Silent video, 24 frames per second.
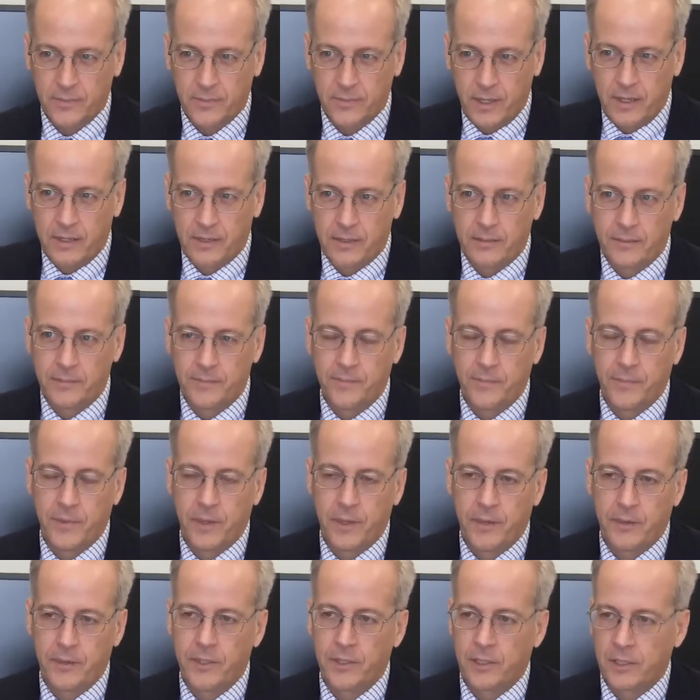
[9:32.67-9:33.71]

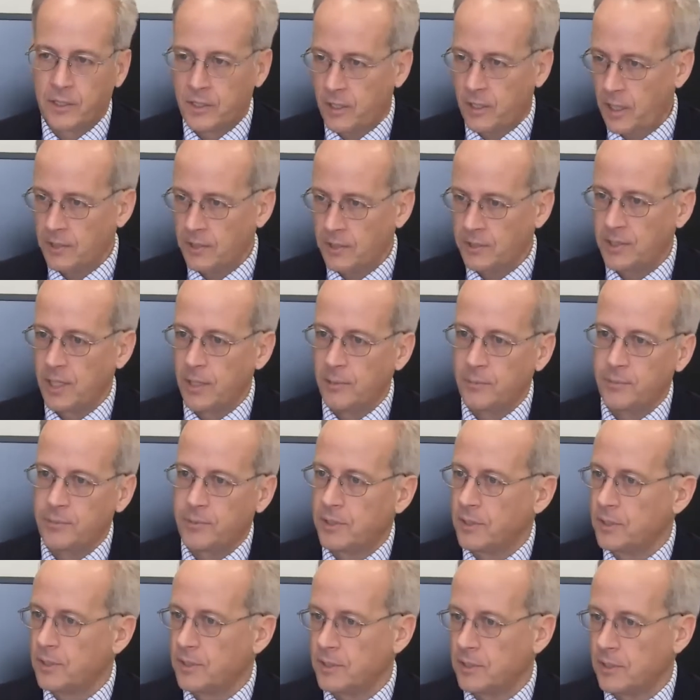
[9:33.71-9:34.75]
The
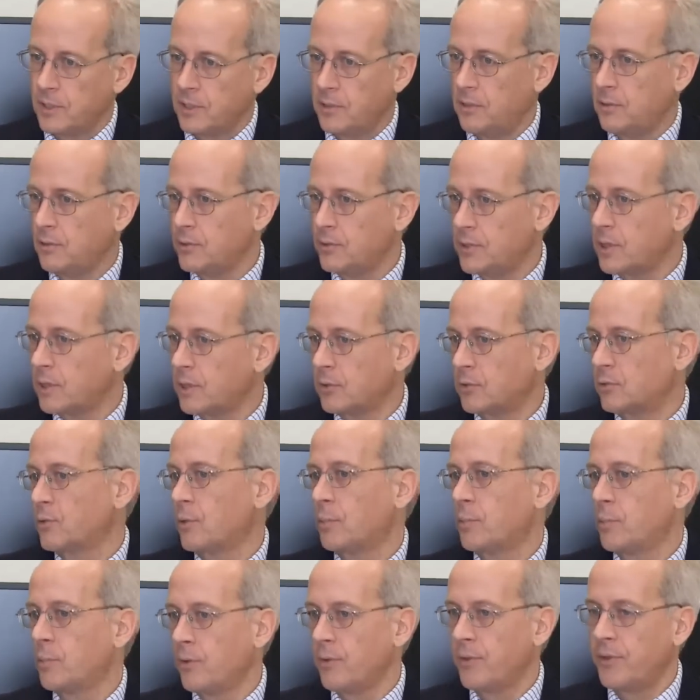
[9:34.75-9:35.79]
concept is that using
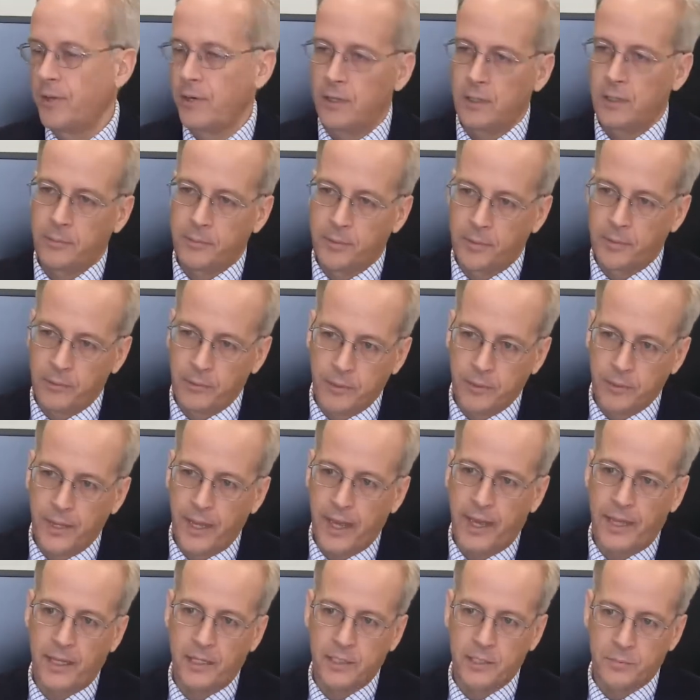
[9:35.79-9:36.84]
triple therapy
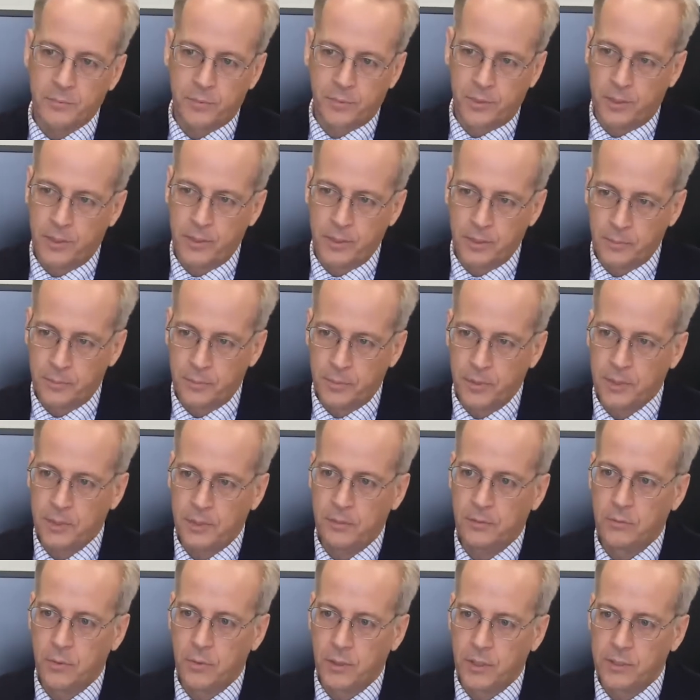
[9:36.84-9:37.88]
with aspirin, a
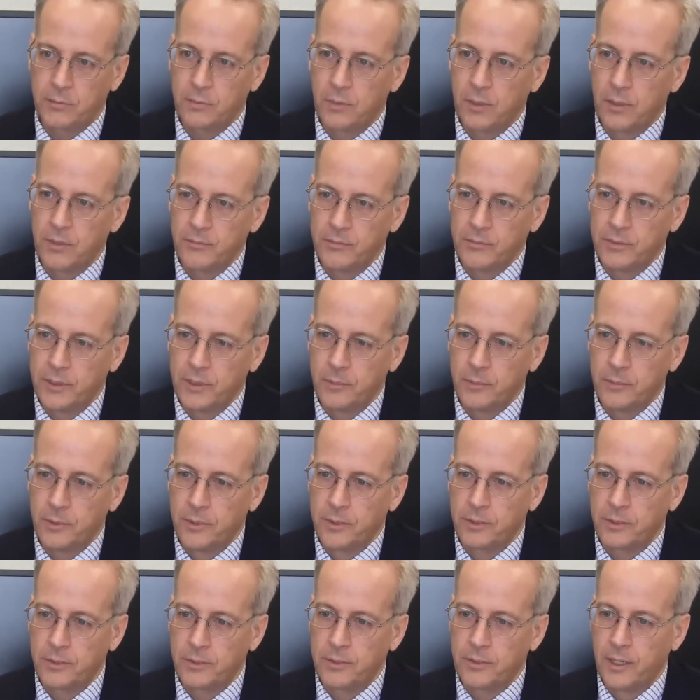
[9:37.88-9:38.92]
P2Y12
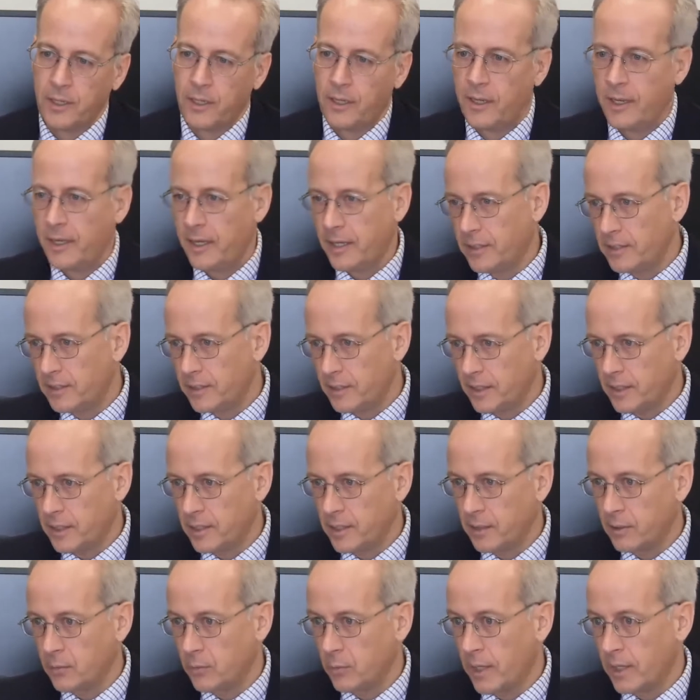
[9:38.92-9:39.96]
inhibitor, and an
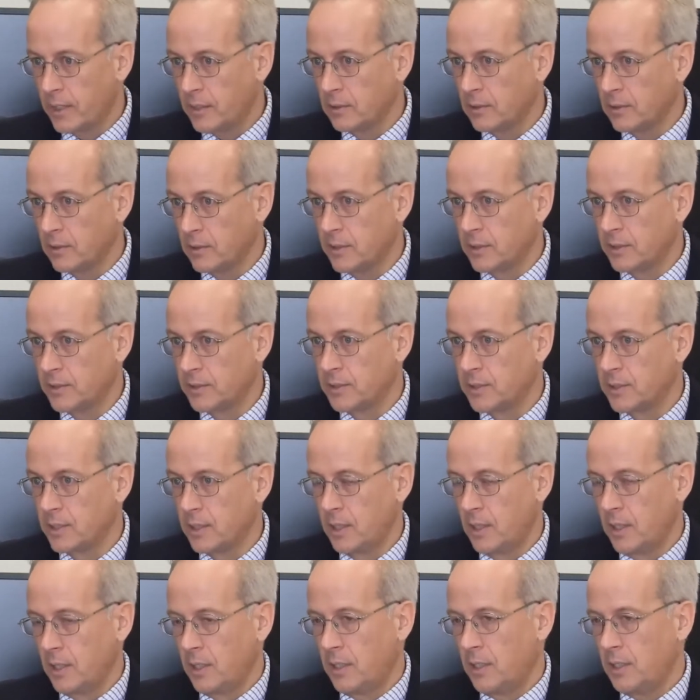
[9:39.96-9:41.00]

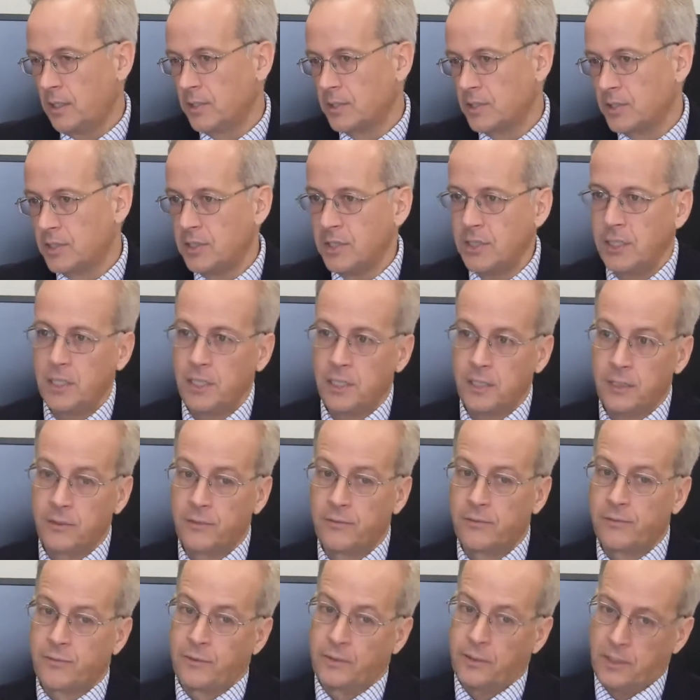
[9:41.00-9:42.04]
anticoagulant is
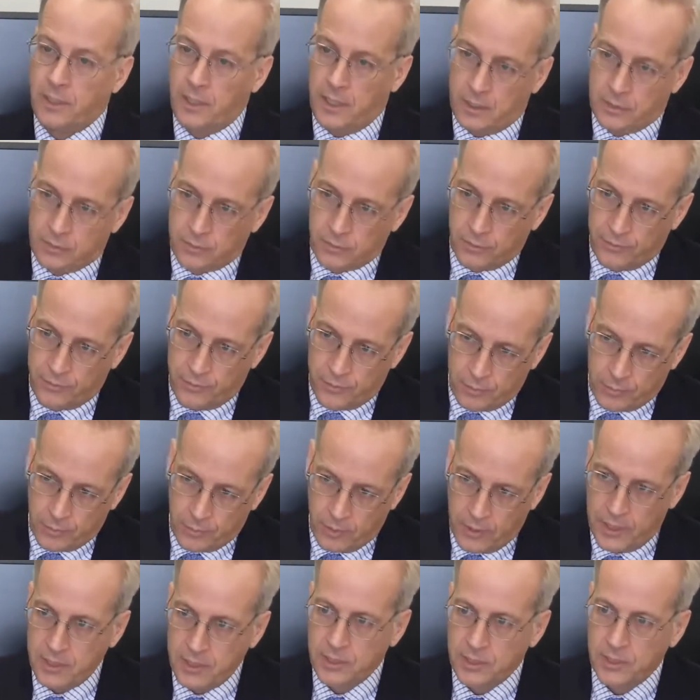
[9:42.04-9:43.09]
needed for the atrial
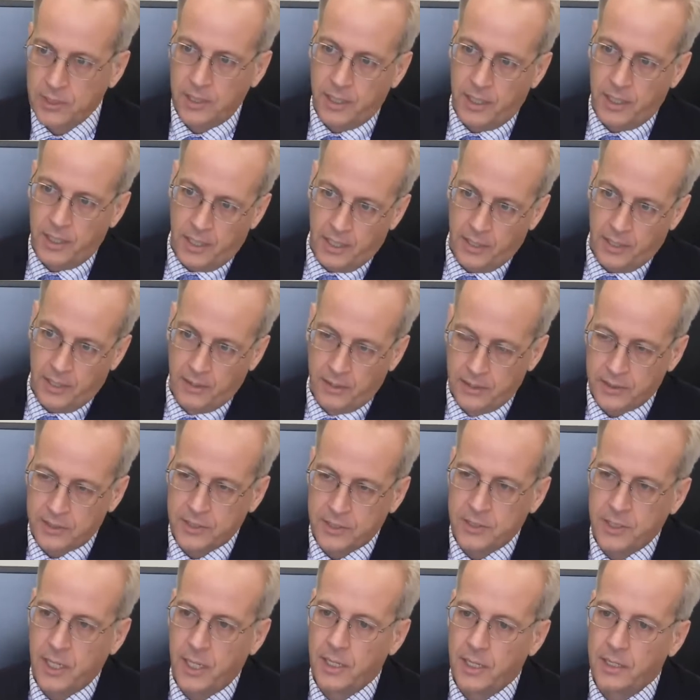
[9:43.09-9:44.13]
fibrillation and the
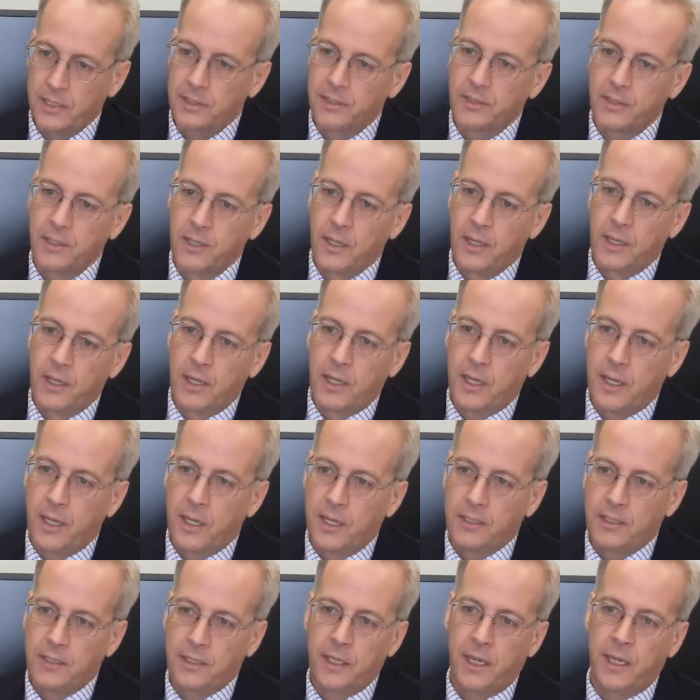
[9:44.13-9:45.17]
stent,
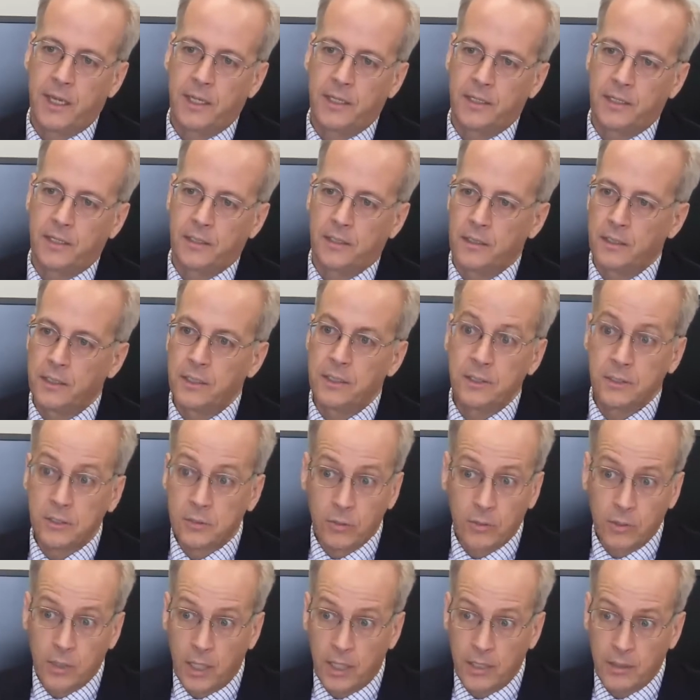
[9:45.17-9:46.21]
and yet it leads
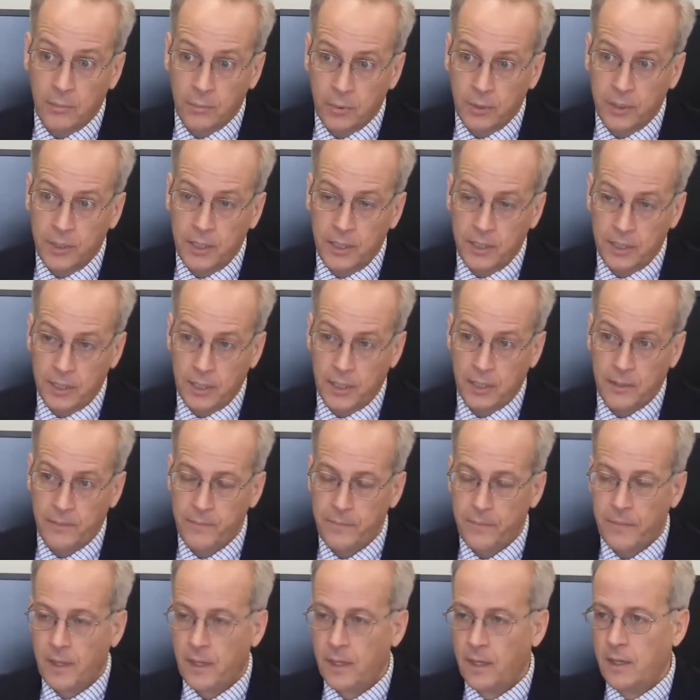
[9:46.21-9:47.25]
to a lot of bleeding.